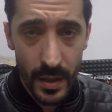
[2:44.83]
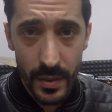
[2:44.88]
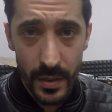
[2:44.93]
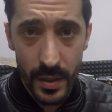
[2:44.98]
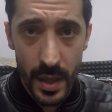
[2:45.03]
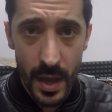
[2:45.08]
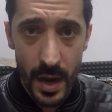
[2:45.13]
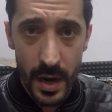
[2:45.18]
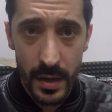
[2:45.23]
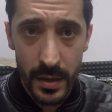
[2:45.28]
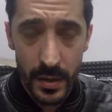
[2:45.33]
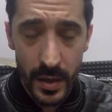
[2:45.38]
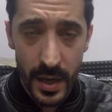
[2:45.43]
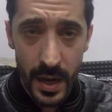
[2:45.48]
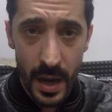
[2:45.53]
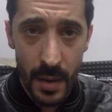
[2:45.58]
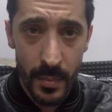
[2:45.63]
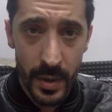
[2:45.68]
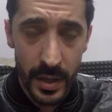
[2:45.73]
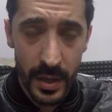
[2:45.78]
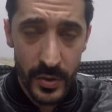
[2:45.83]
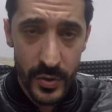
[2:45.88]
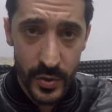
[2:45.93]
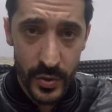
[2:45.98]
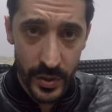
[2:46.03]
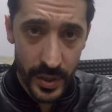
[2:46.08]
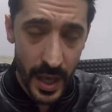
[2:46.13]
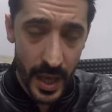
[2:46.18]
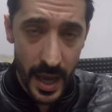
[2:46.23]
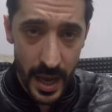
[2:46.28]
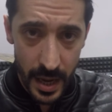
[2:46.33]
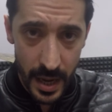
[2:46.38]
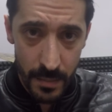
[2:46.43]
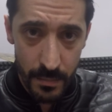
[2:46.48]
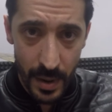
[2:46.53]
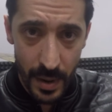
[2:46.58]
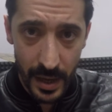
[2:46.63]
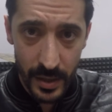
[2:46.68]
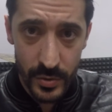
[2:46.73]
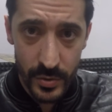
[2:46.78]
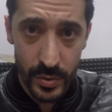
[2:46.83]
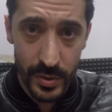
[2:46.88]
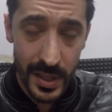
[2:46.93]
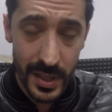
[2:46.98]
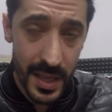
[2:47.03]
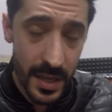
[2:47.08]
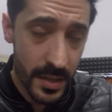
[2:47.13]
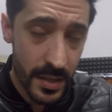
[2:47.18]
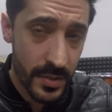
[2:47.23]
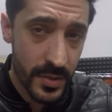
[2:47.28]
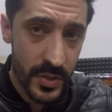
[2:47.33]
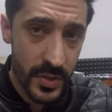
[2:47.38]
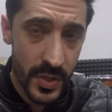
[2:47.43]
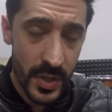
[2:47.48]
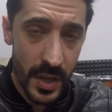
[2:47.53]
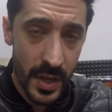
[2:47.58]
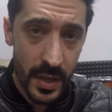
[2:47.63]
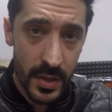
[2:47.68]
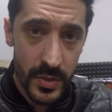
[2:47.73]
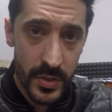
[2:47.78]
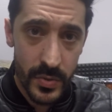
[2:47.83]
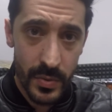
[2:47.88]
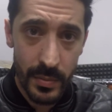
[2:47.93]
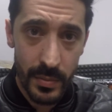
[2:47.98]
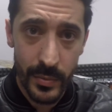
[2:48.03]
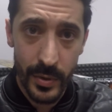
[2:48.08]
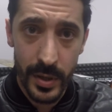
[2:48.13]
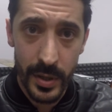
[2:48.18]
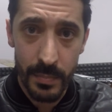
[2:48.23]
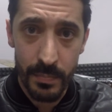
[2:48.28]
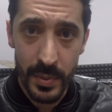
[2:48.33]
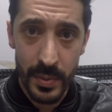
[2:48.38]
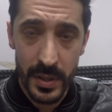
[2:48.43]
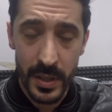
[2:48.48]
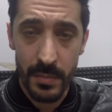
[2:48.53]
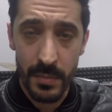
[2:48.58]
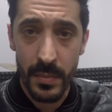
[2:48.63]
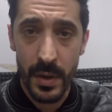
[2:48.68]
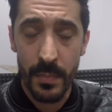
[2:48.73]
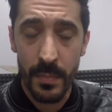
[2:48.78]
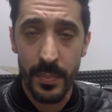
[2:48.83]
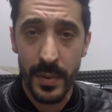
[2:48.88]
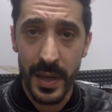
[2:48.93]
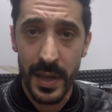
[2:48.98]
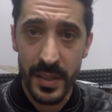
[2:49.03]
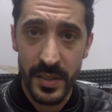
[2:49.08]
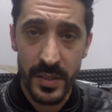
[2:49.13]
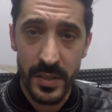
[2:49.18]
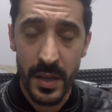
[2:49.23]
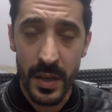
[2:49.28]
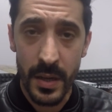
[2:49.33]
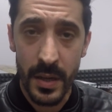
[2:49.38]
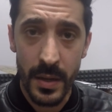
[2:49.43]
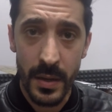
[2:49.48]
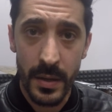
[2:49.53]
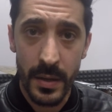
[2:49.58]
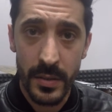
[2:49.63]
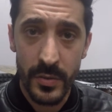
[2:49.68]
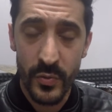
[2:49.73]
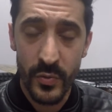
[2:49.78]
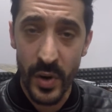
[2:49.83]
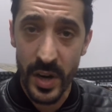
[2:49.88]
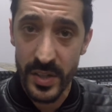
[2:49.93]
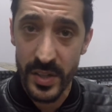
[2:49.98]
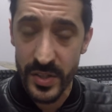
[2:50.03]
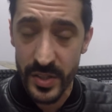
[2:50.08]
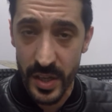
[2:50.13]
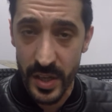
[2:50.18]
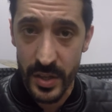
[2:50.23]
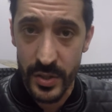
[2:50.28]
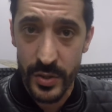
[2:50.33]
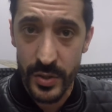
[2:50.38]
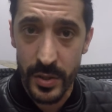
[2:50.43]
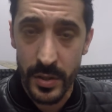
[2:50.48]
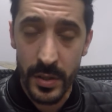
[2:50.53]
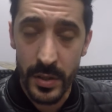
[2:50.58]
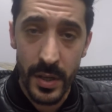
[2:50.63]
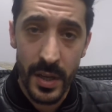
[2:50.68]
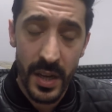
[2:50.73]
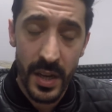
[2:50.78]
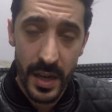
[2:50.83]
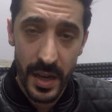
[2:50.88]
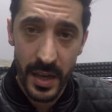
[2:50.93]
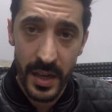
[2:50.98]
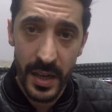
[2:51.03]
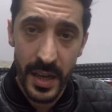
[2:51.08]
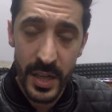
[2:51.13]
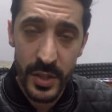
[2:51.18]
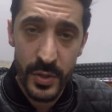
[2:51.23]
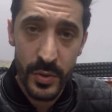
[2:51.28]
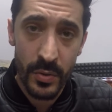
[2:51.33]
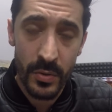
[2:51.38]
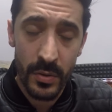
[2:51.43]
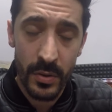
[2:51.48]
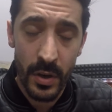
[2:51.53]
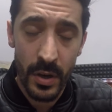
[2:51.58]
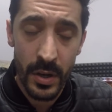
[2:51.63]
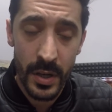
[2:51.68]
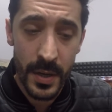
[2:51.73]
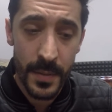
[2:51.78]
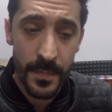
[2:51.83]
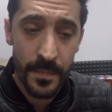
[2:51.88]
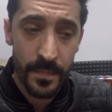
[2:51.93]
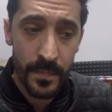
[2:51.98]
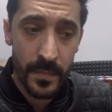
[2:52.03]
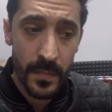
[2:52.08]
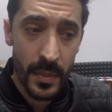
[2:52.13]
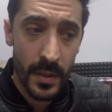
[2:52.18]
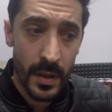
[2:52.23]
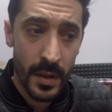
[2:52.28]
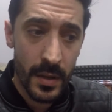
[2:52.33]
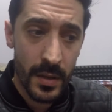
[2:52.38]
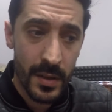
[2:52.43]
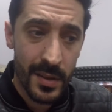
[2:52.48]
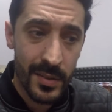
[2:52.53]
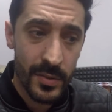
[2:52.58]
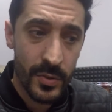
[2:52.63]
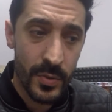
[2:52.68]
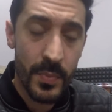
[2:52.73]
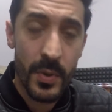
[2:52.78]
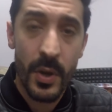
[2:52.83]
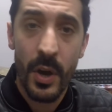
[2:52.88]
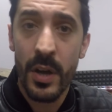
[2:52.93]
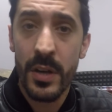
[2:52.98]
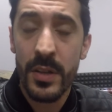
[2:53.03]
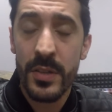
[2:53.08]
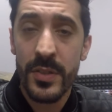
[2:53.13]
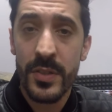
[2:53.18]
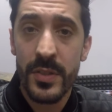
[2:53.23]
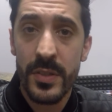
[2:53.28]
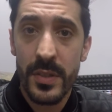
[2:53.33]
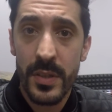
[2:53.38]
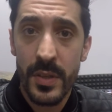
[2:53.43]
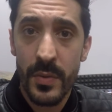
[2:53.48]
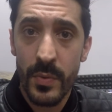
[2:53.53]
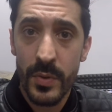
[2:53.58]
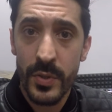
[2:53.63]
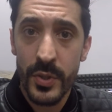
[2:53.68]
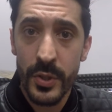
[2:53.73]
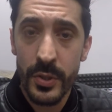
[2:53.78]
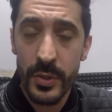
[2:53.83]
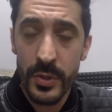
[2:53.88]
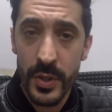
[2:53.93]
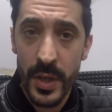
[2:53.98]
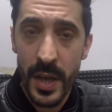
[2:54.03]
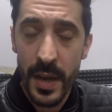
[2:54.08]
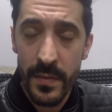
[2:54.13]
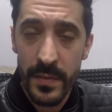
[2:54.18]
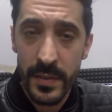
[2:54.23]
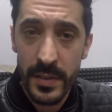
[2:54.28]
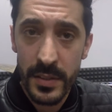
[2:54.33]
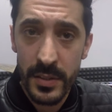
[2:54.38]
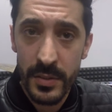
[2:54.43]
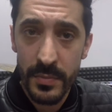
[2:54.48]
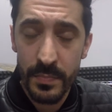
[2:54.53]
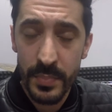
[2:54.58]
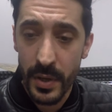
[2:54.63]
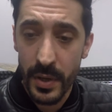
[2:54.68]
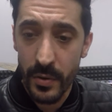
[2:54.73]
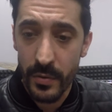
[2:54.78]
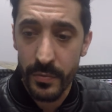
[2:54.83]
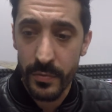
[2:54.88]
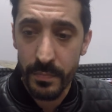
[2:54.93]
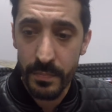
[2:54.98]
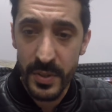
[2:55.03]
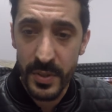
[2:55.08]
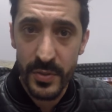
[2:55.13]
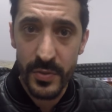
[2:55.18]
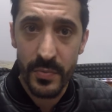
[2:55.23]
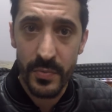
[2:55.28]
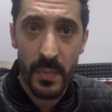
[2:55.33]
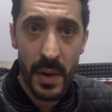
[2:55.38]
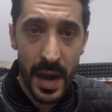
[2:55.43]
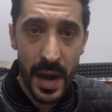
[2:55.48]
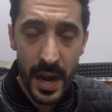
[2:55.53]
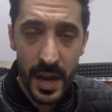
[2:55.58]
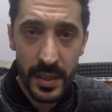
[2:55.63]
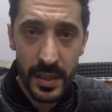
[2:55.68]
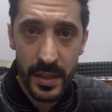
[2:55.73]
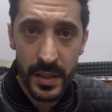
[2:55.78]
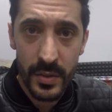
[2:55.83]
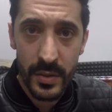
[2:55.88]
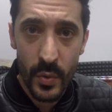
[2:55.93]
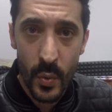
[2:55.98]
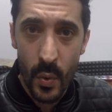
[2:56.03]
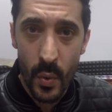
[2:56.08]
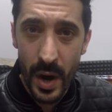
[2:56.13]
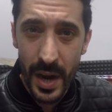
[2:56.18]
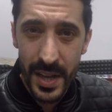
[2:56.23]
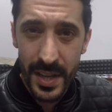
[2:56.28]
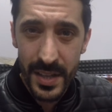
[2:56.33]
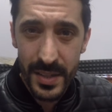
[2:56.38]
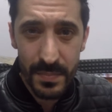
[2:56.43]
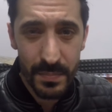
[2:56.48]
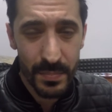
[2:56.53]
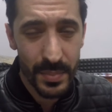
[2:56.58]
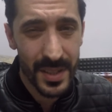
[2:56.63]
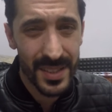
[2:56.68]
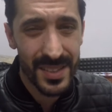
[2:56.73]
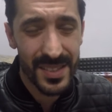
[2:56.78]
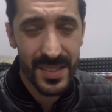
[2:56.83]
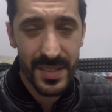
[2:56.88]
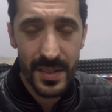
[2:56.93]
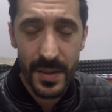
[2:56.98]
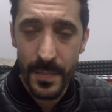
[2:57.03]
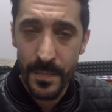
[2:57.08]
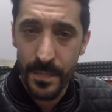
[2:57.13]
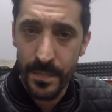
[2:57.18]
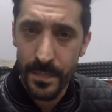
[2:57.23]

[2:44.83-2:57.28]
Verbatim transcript: They are coming today back to Leeds, so I'm gonna pick them up at the train station at 8 o'clock. To be honest, it was good to have a little bit of peace of mind and quiet, but